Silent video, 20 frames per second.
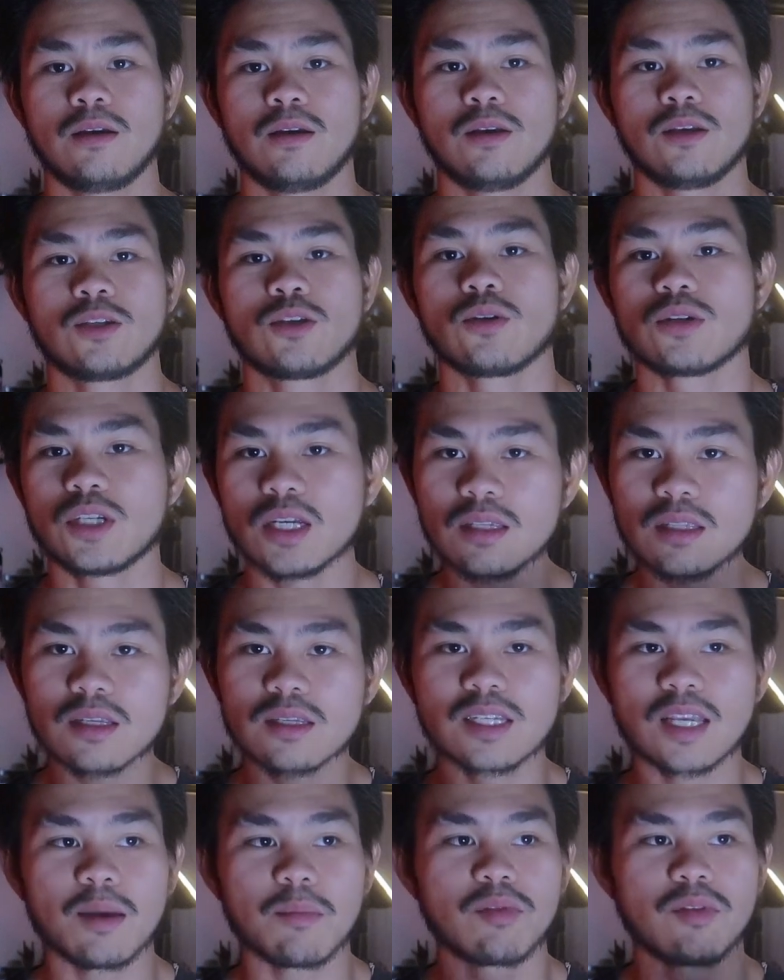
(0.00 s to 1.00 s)
So just the
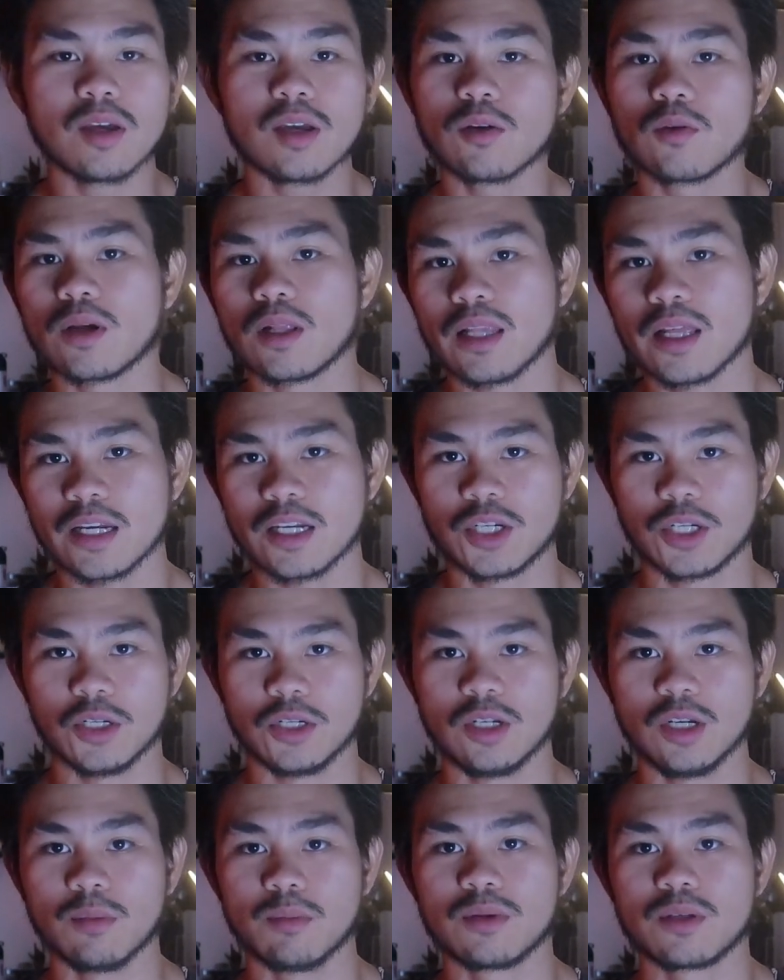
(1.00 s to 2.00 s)
same thing in
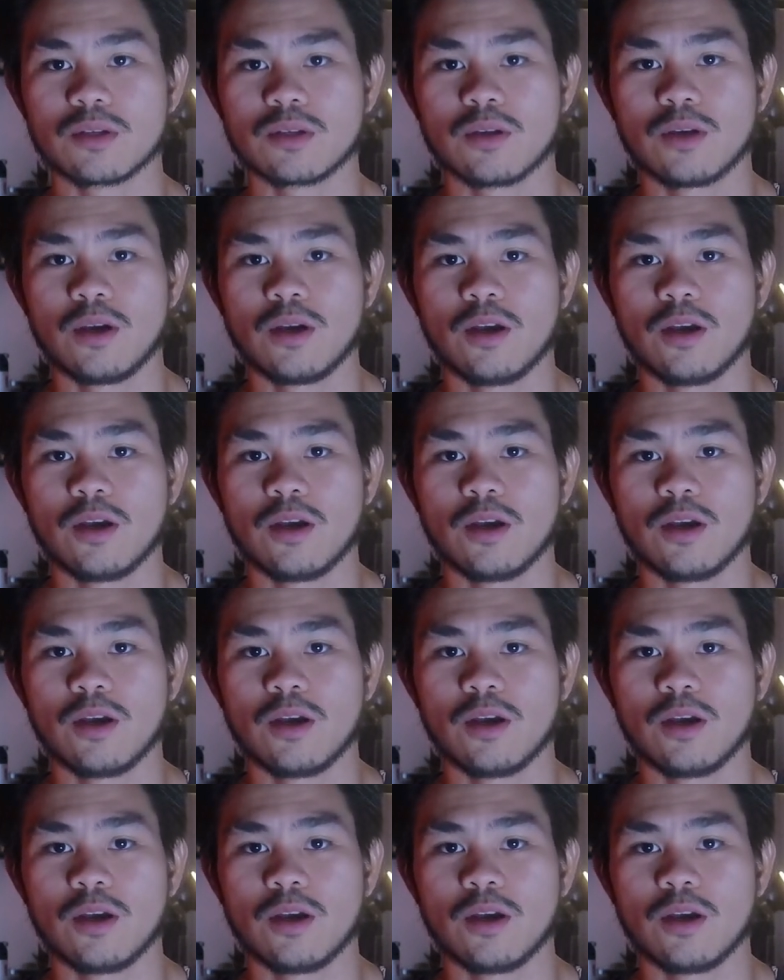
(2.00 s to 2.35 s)
relationships.